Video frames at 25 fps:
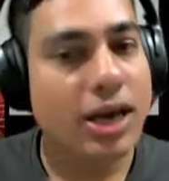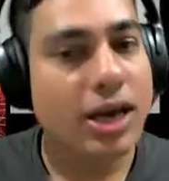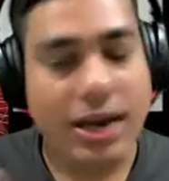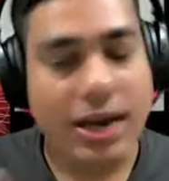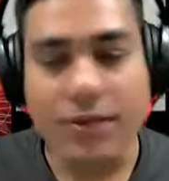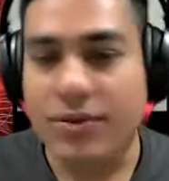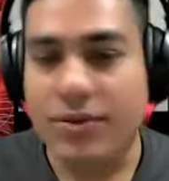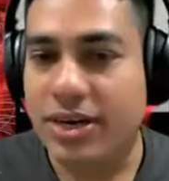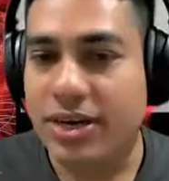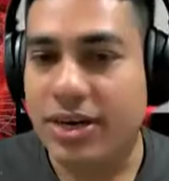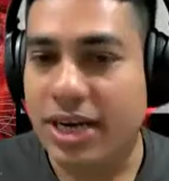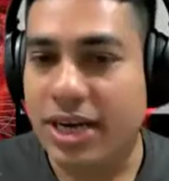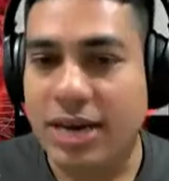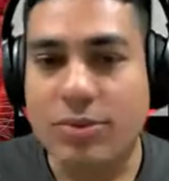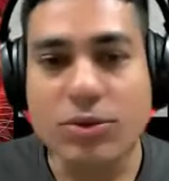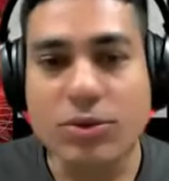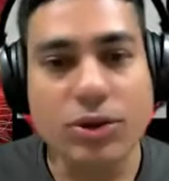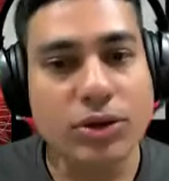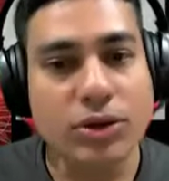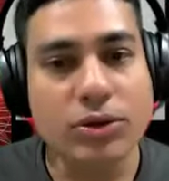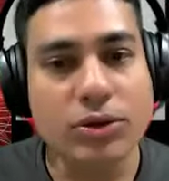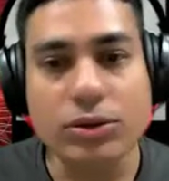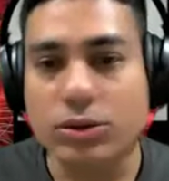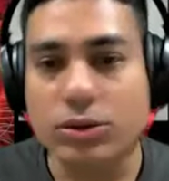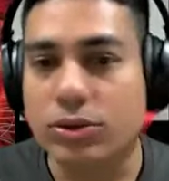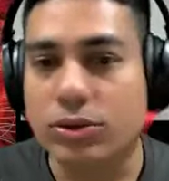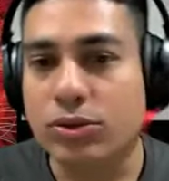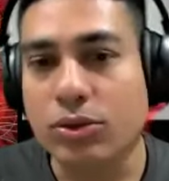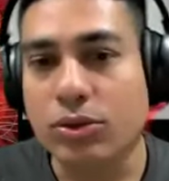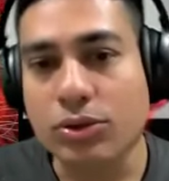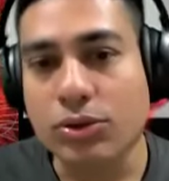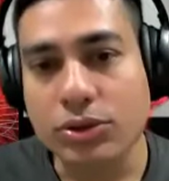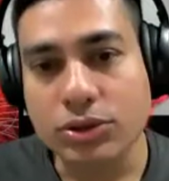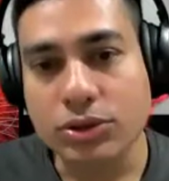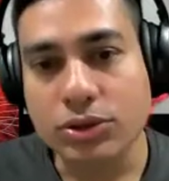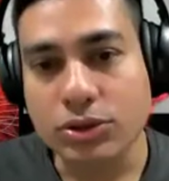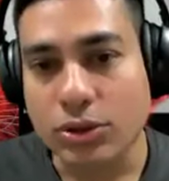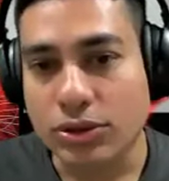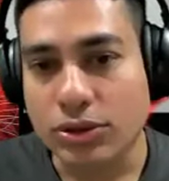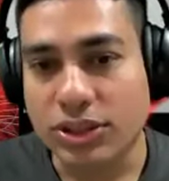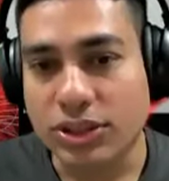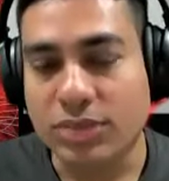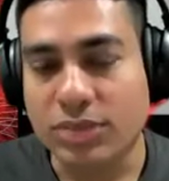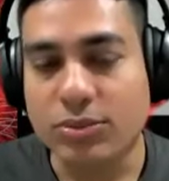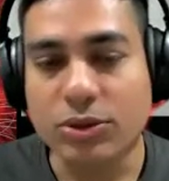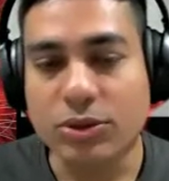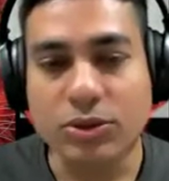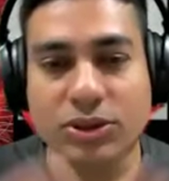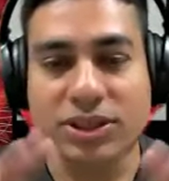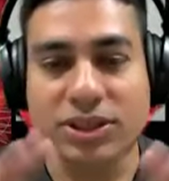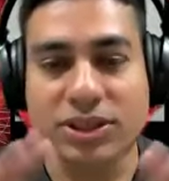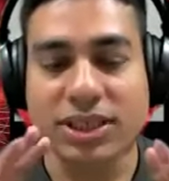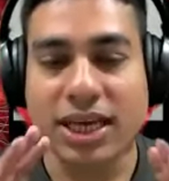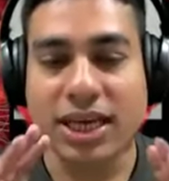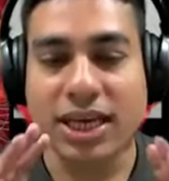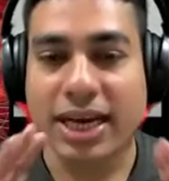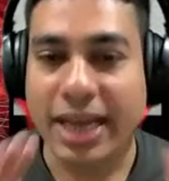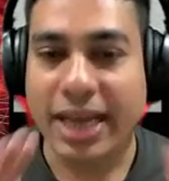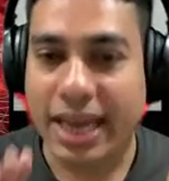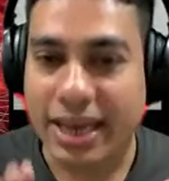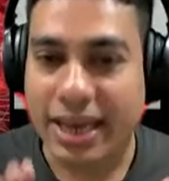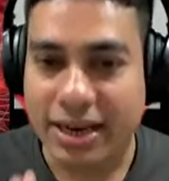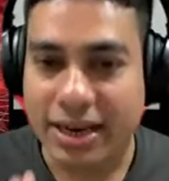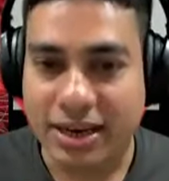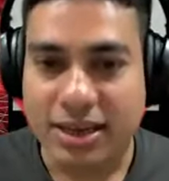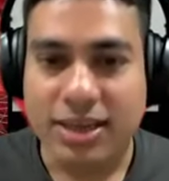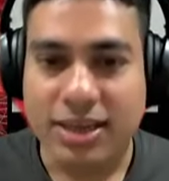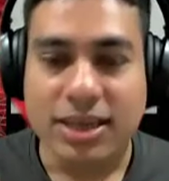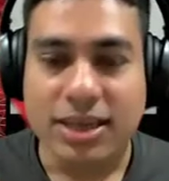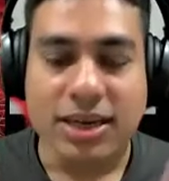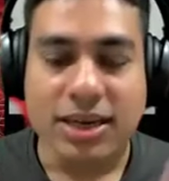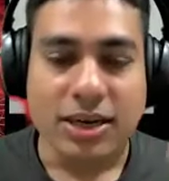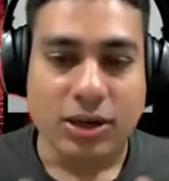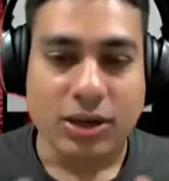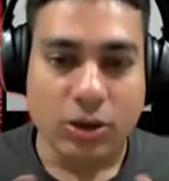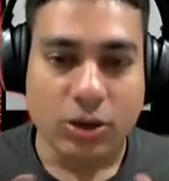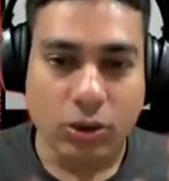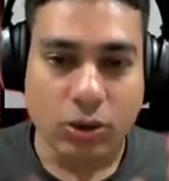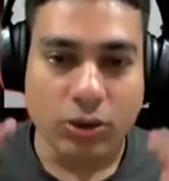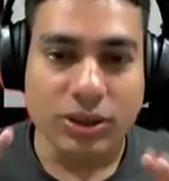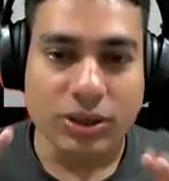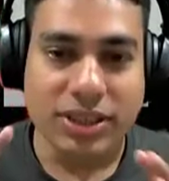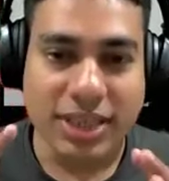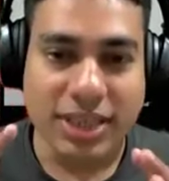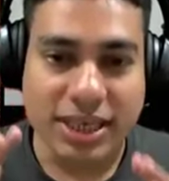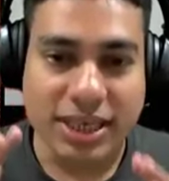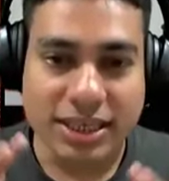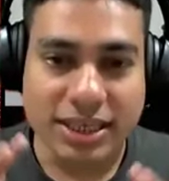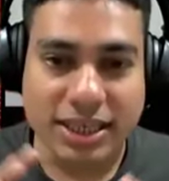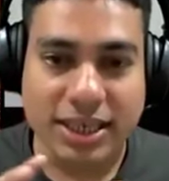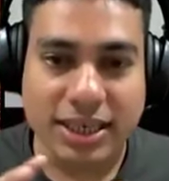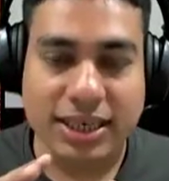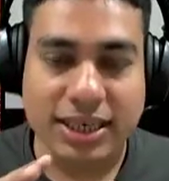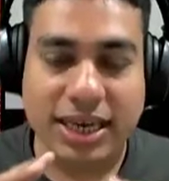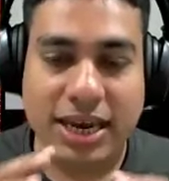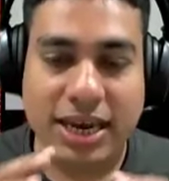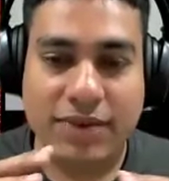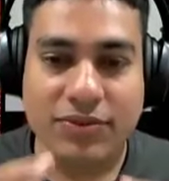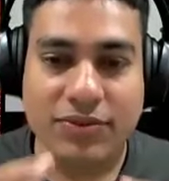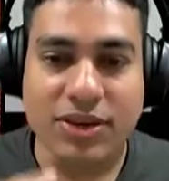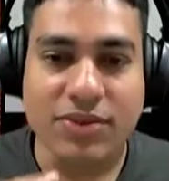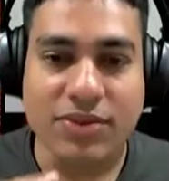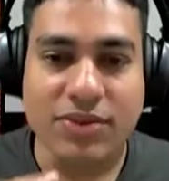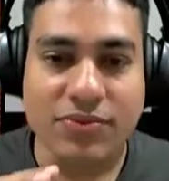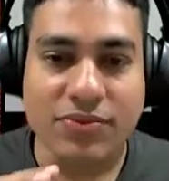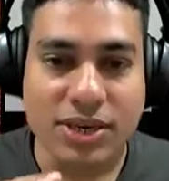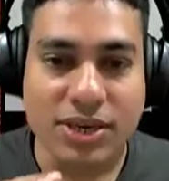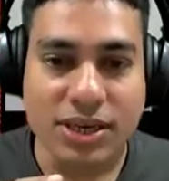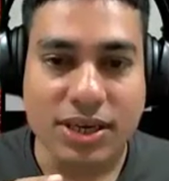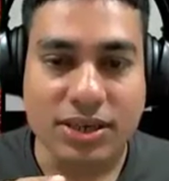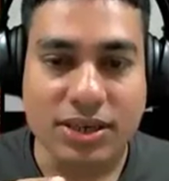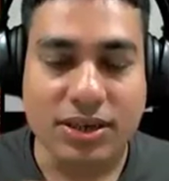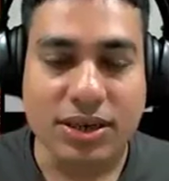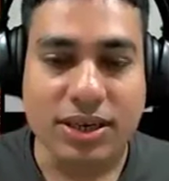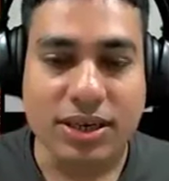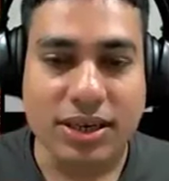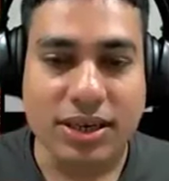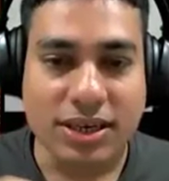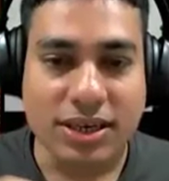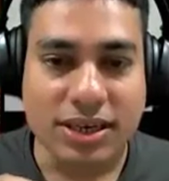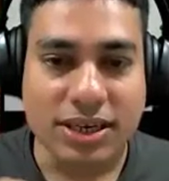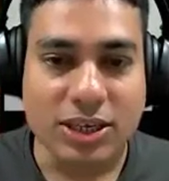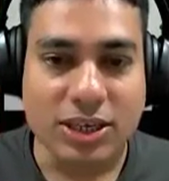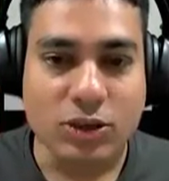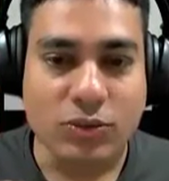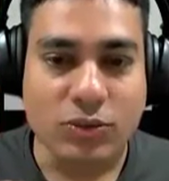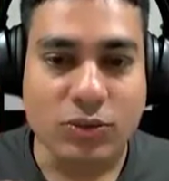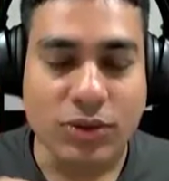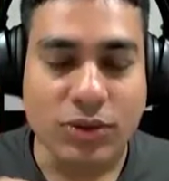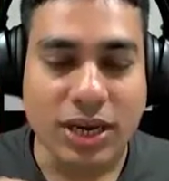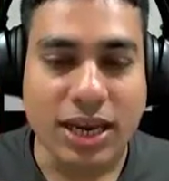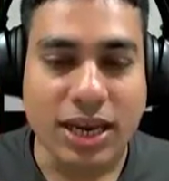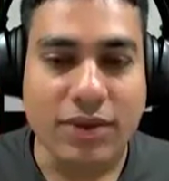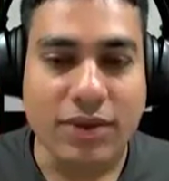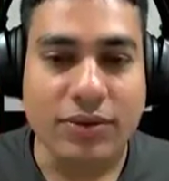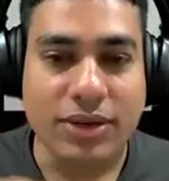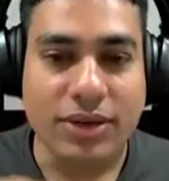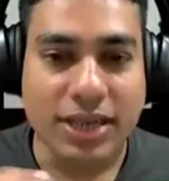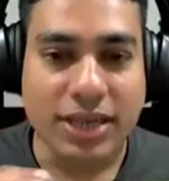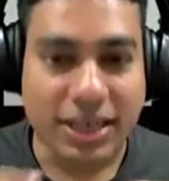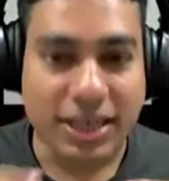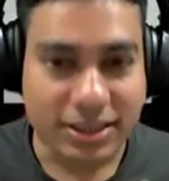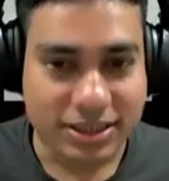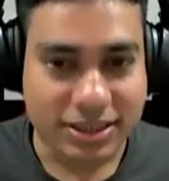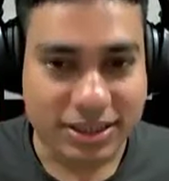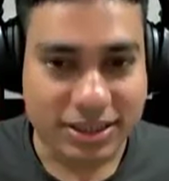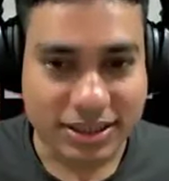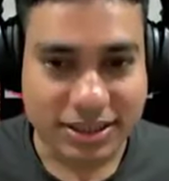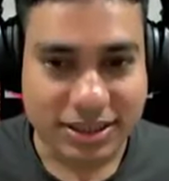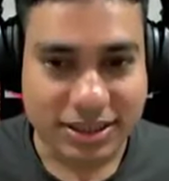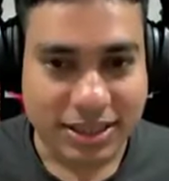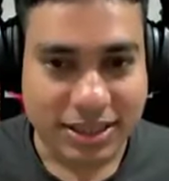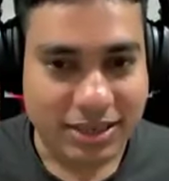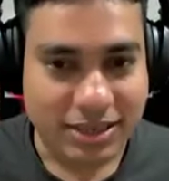every time you can also go to the solution, because again, don't think that every week you will have a test.